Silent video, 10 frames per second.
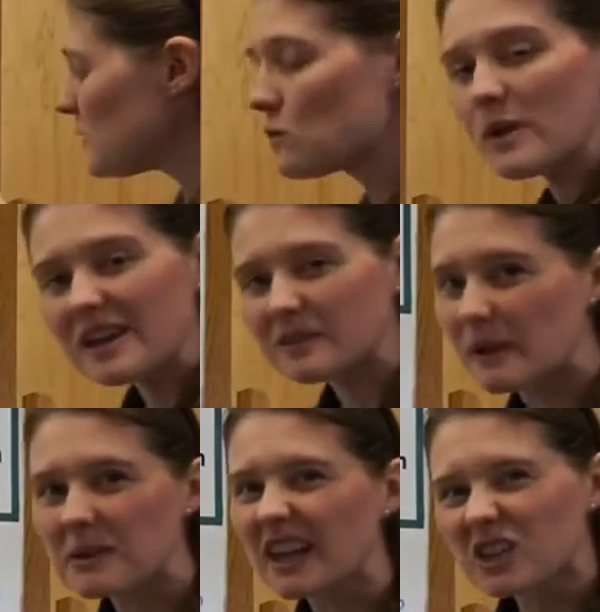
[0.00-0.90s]
few weeks,
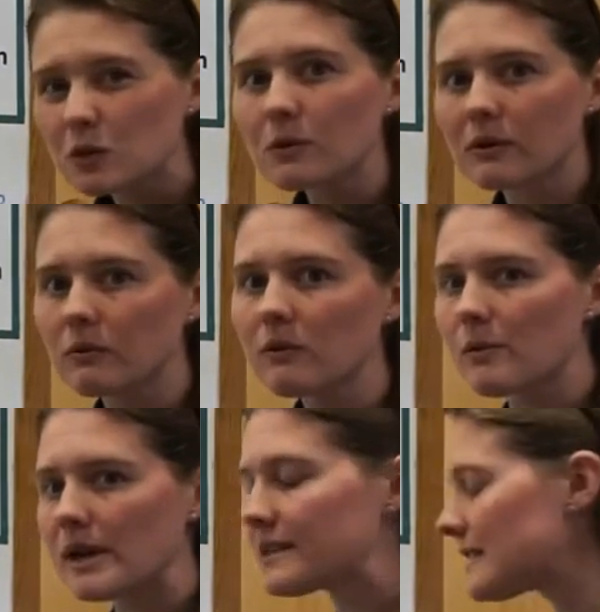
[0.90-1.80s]
maybe like 2 or 3
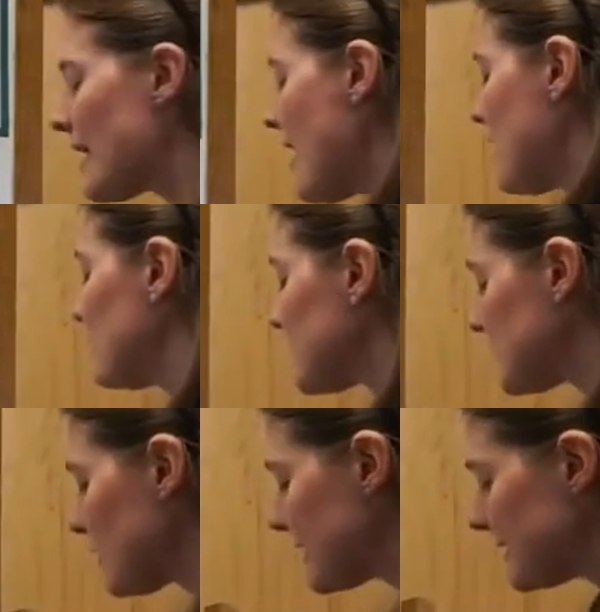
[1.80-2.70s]
weeks, you'll
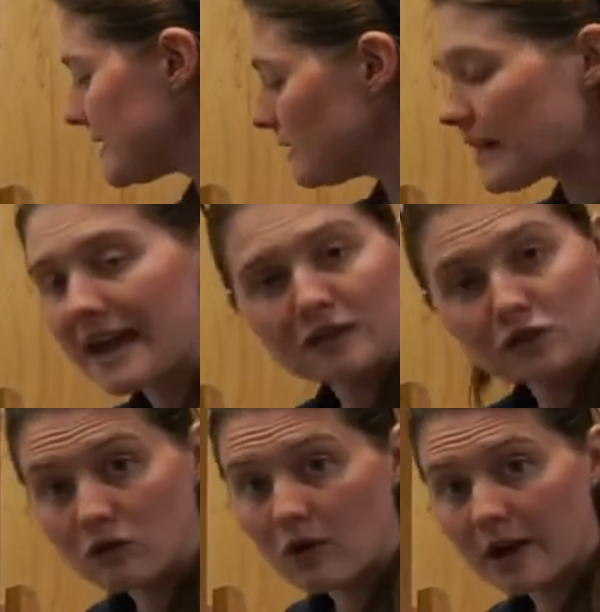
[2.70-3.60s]
start to see legs
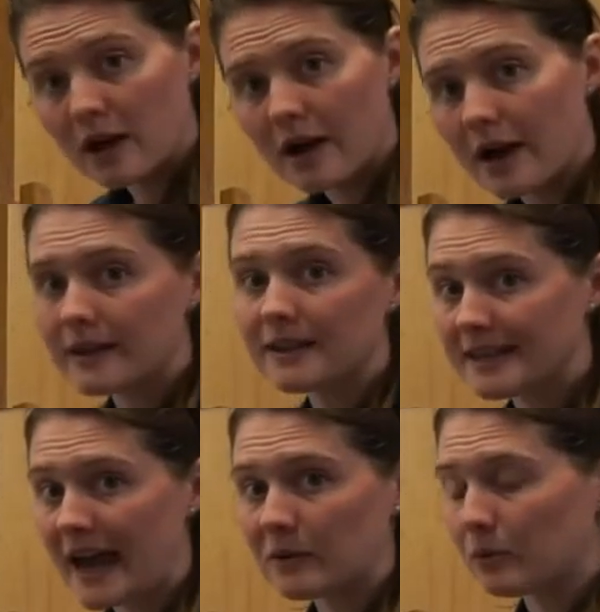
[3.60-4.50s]
growing on the
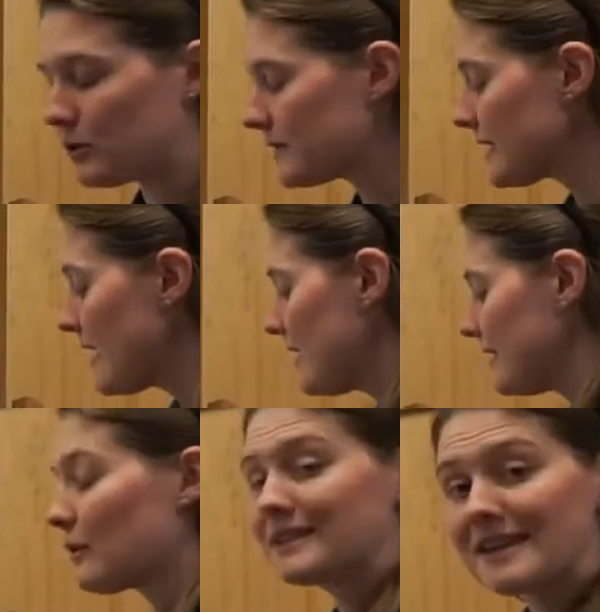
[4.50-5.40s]
tadpoles.
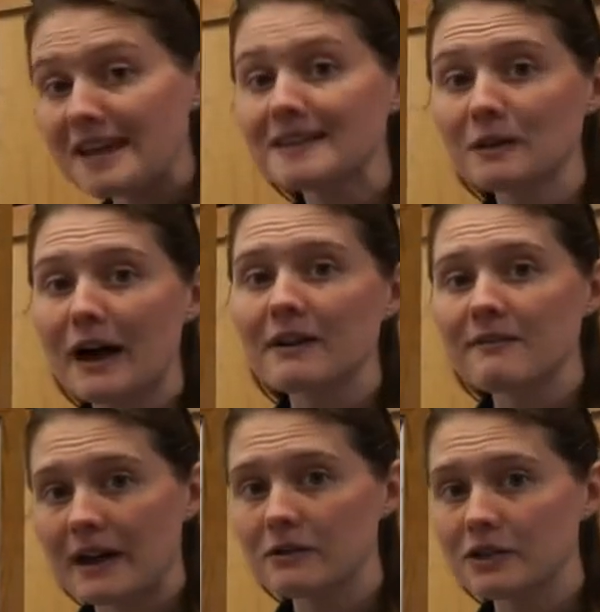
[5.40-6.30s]
Now, it takes a lot of
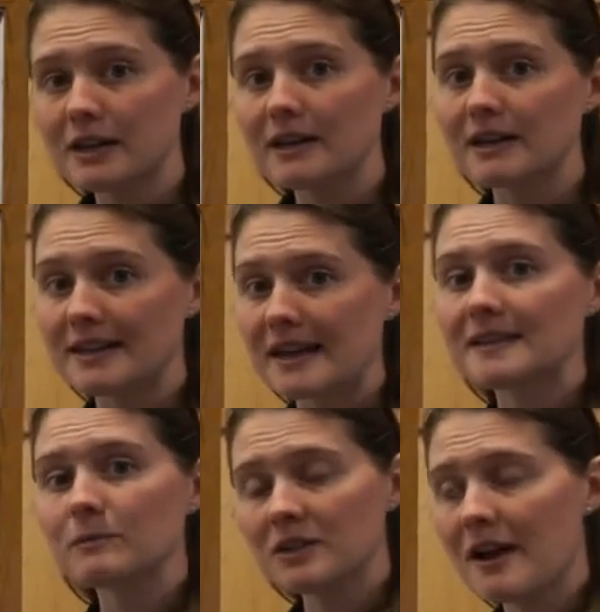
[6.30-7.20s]
energy and it
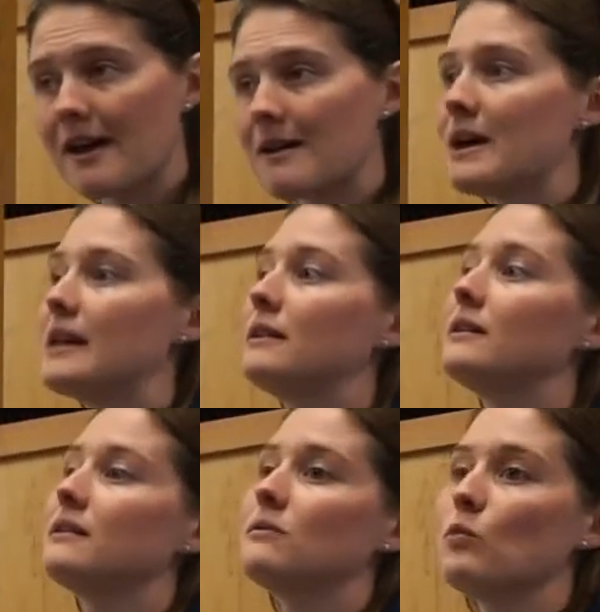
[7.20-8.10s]
takes some time. And